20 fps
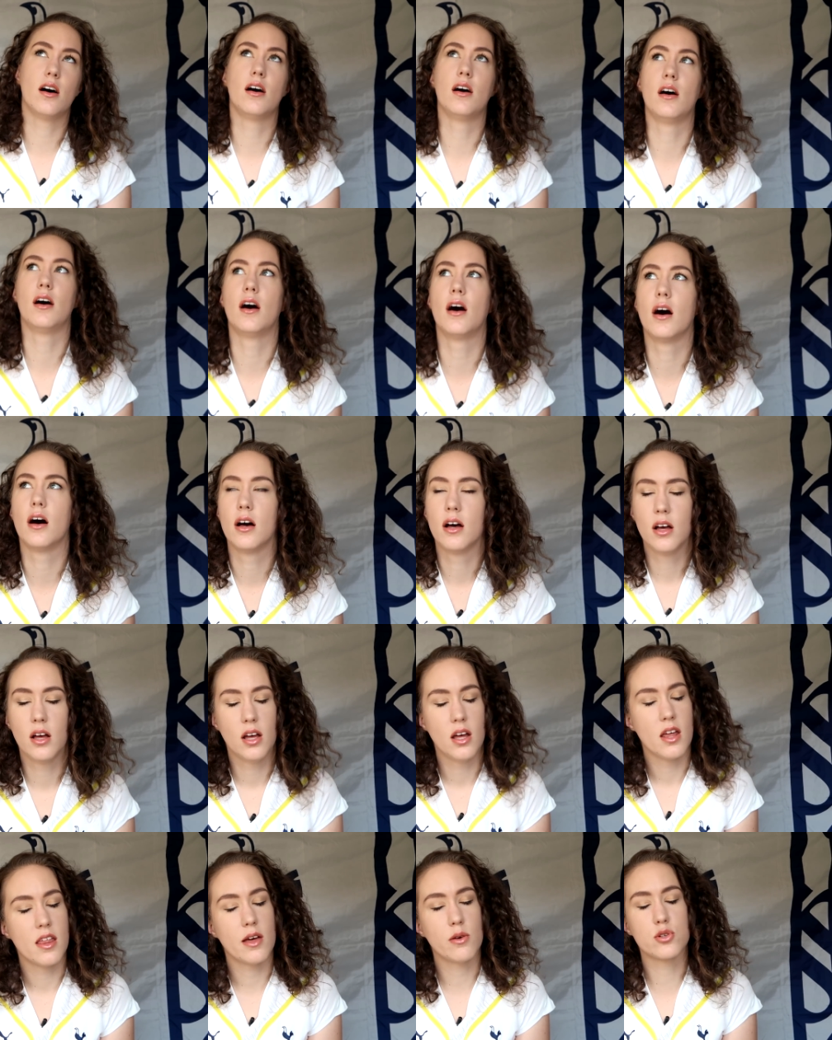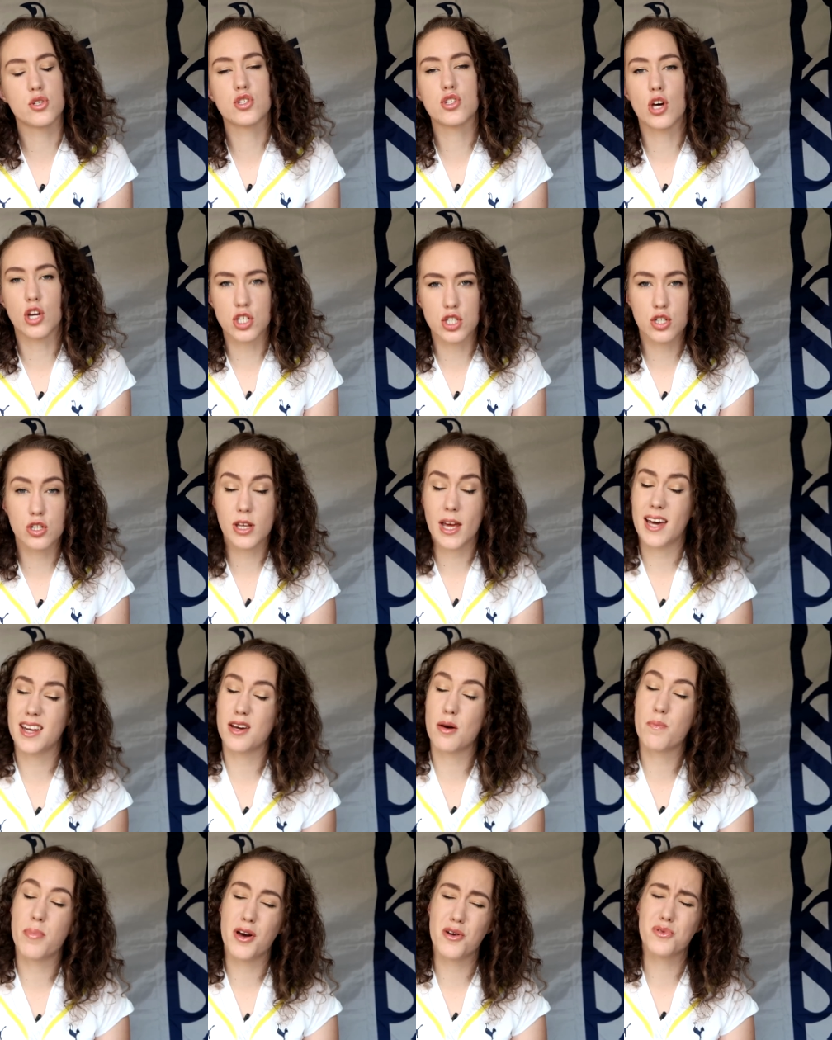Oh, that was such a good
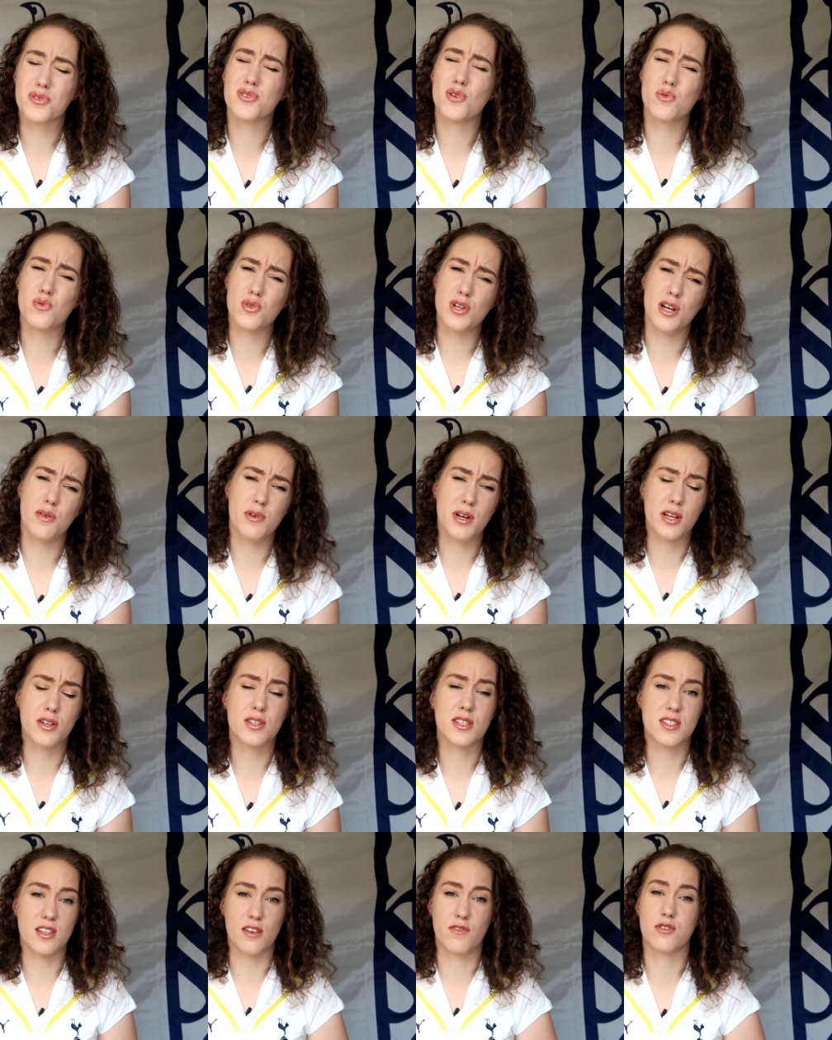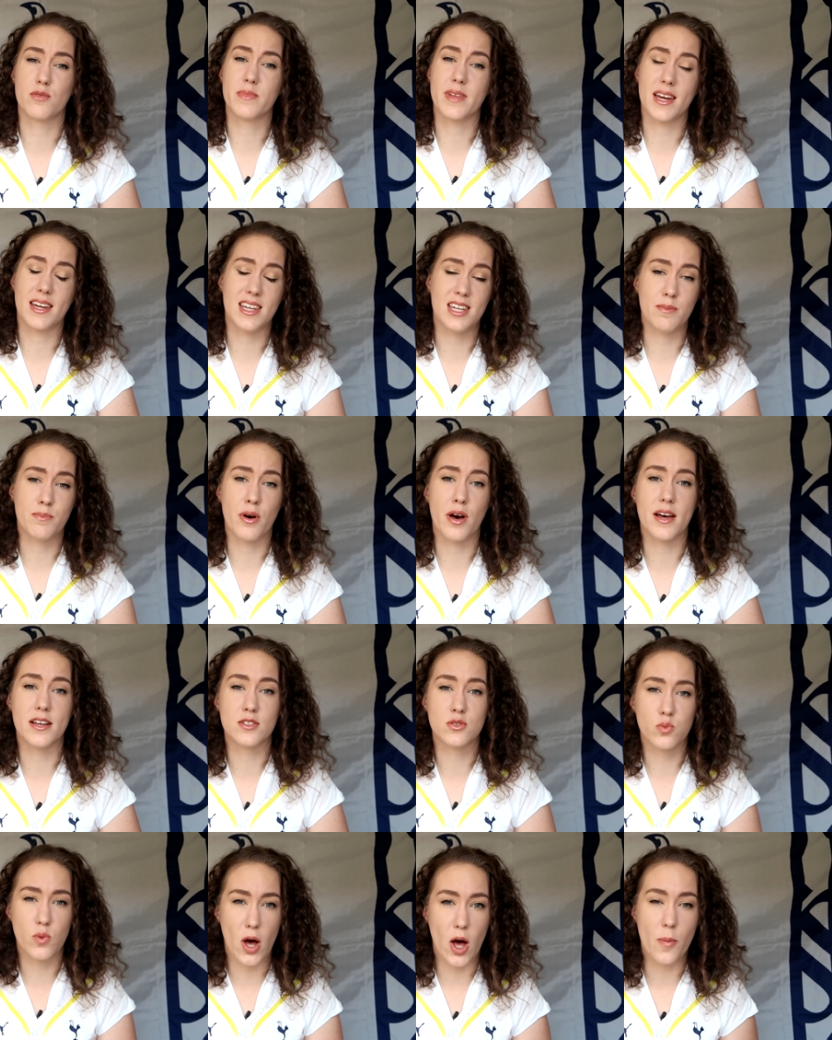header, but it was a really, really good save from their keeper
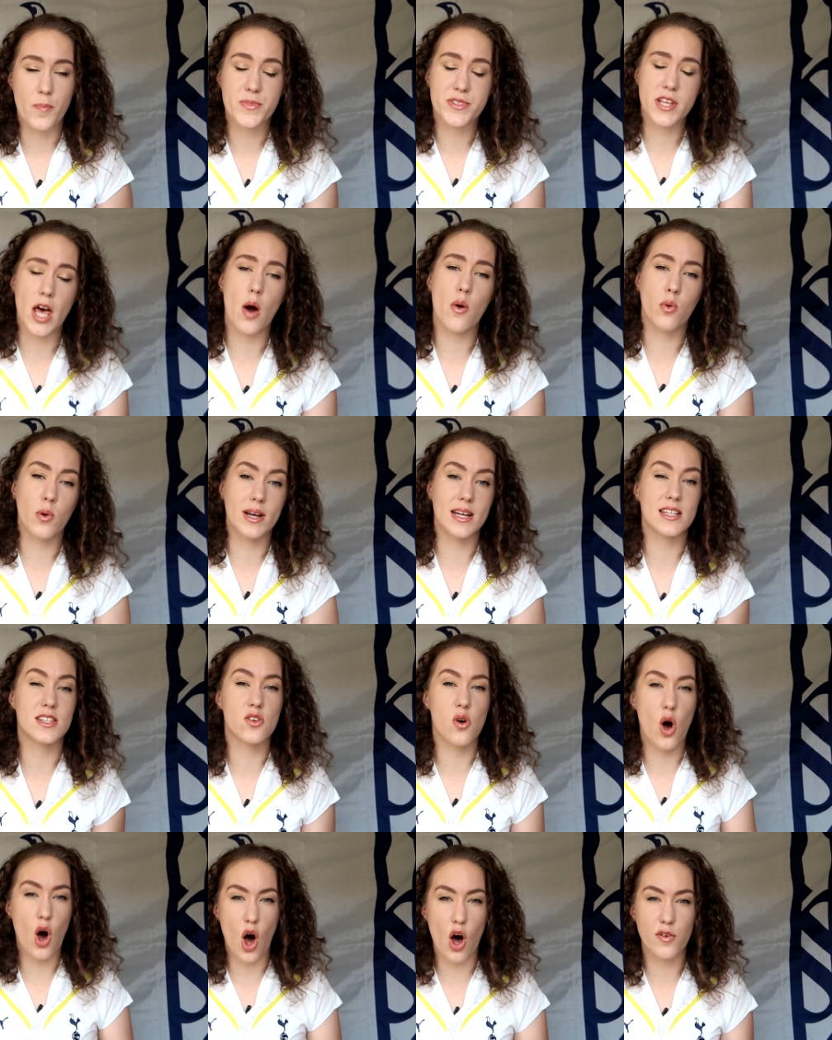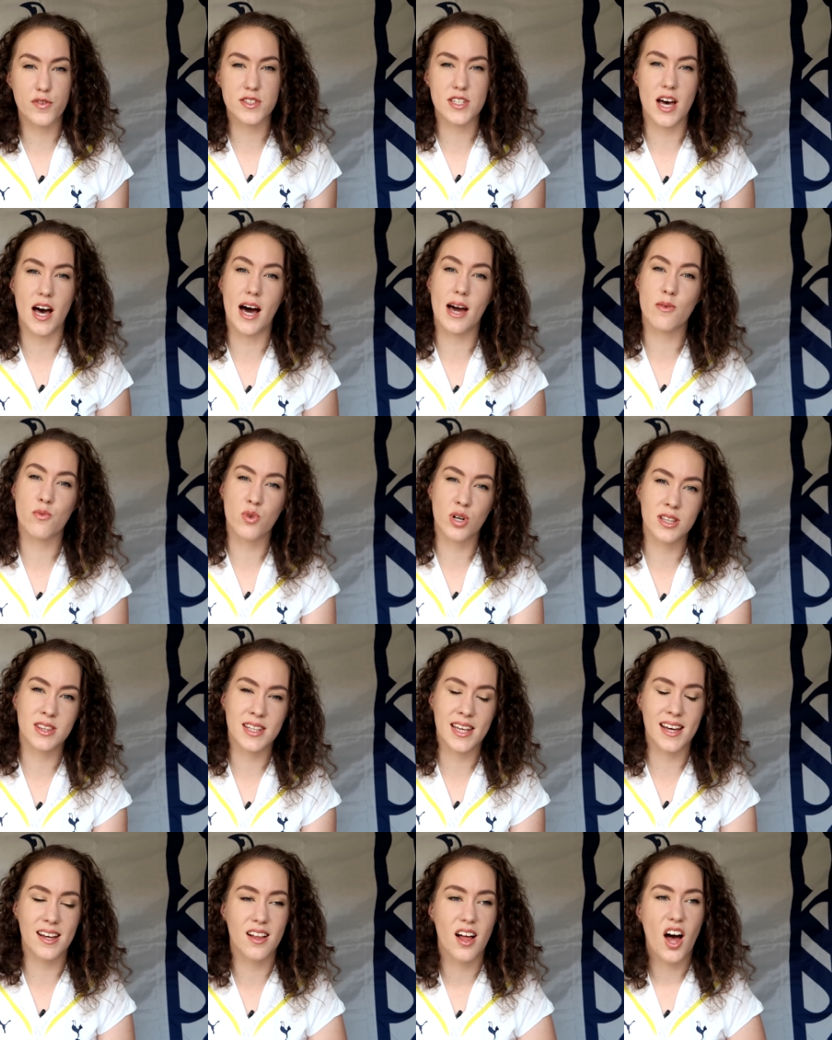as well. So we went into half-time, one
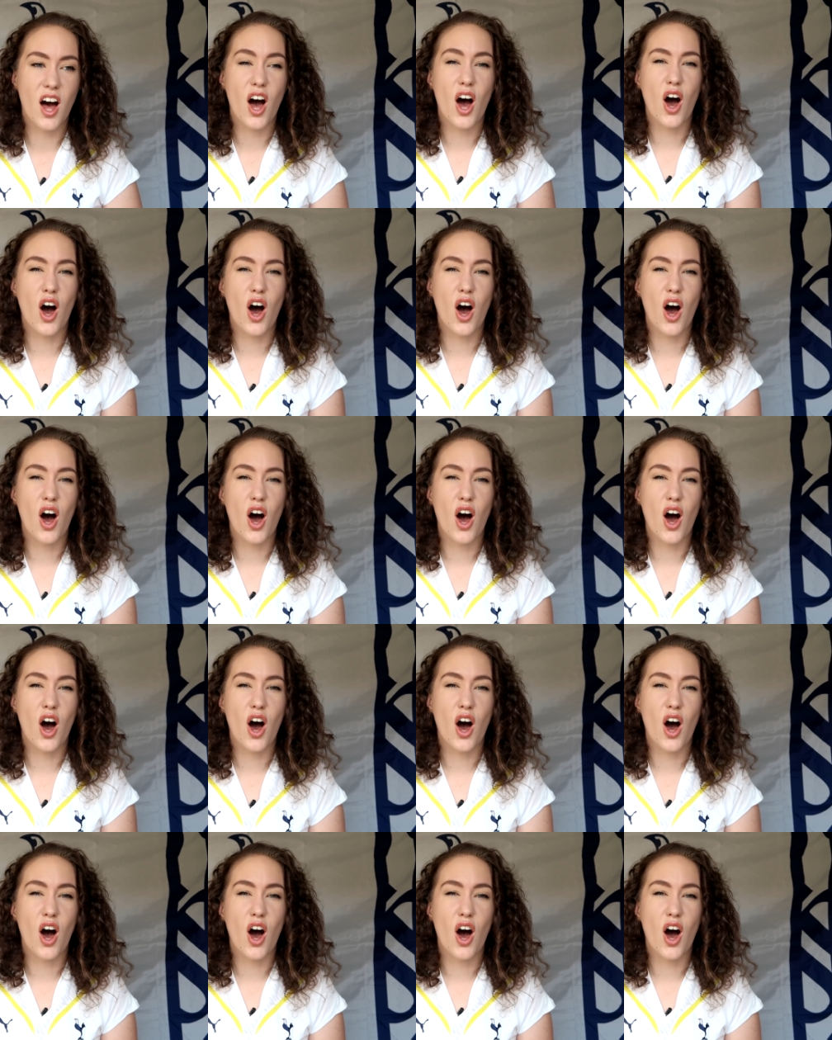nil.